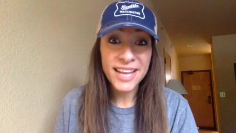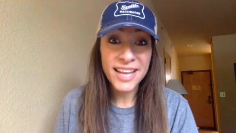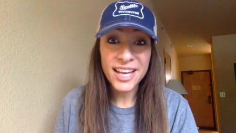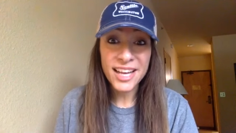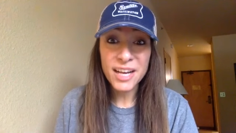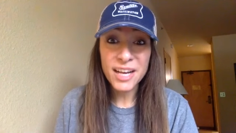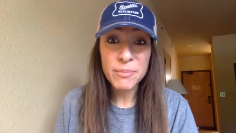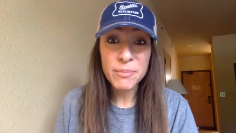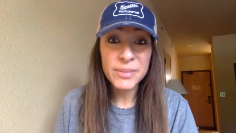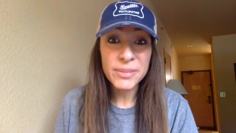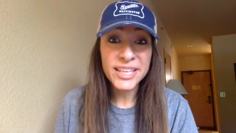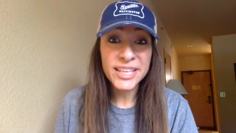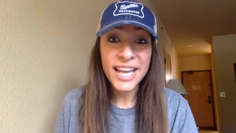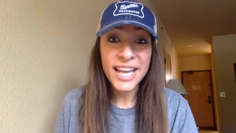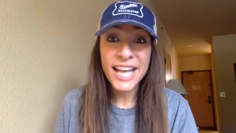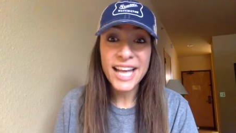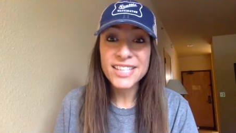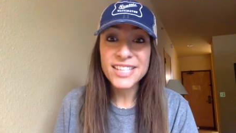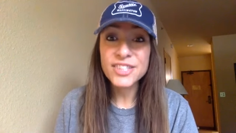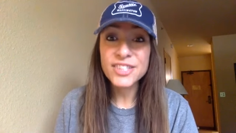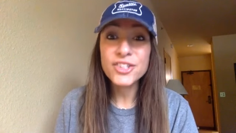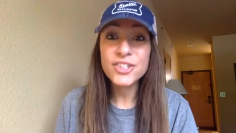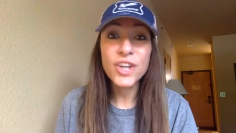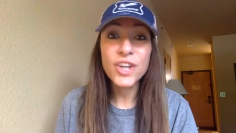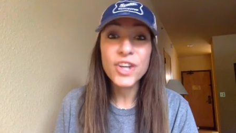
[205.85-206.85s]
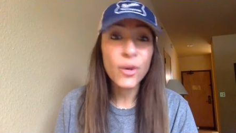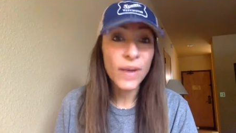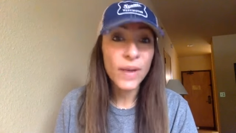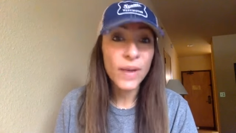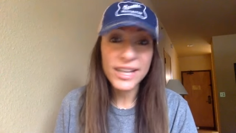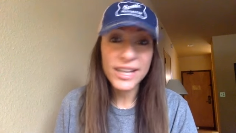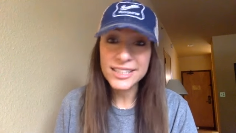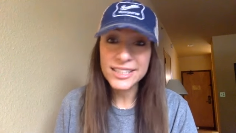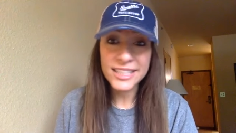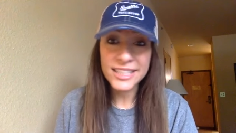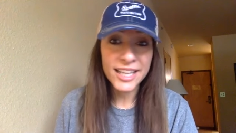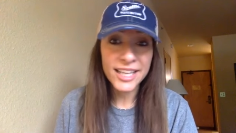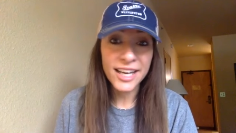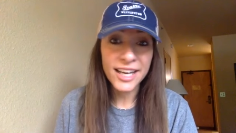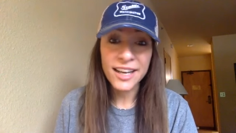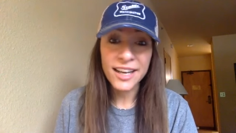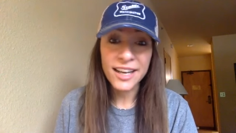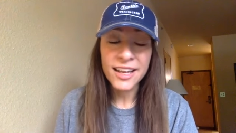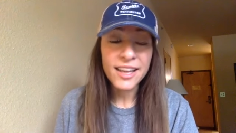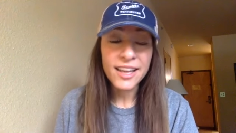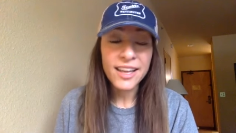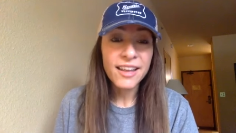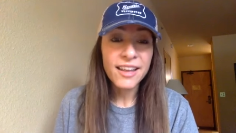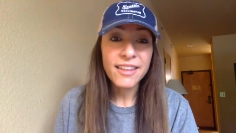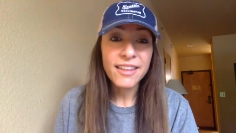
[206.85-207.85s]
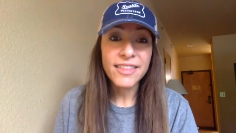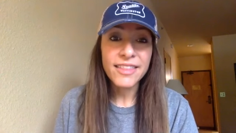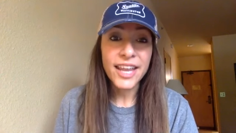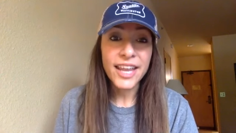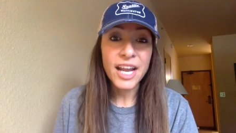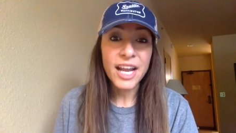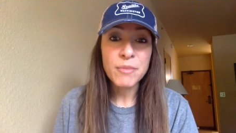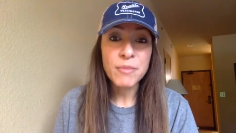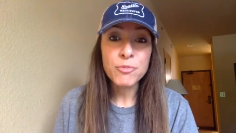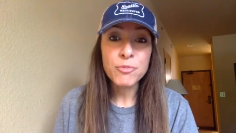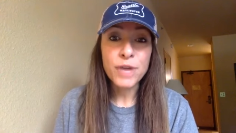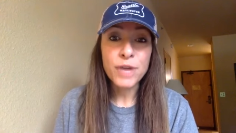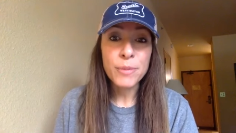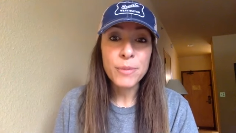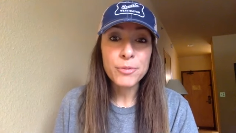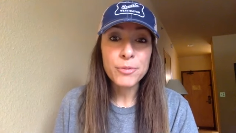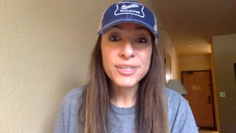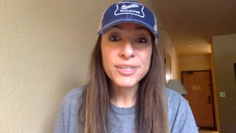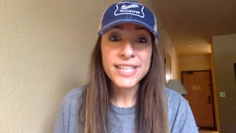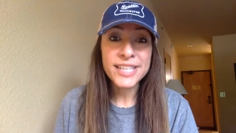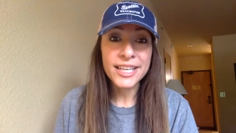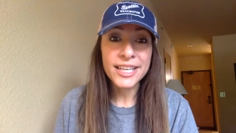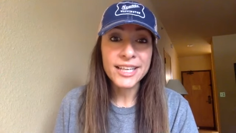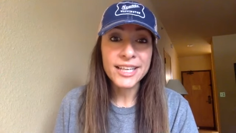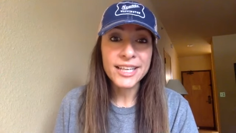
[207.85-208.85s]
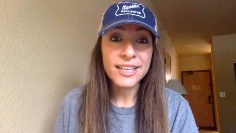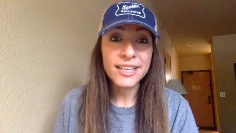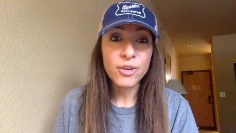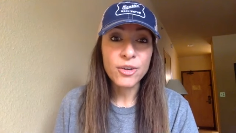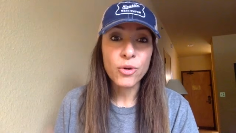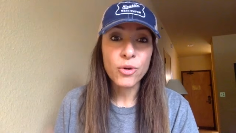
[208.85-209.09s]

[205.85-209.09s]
That company has no idea that I'm representing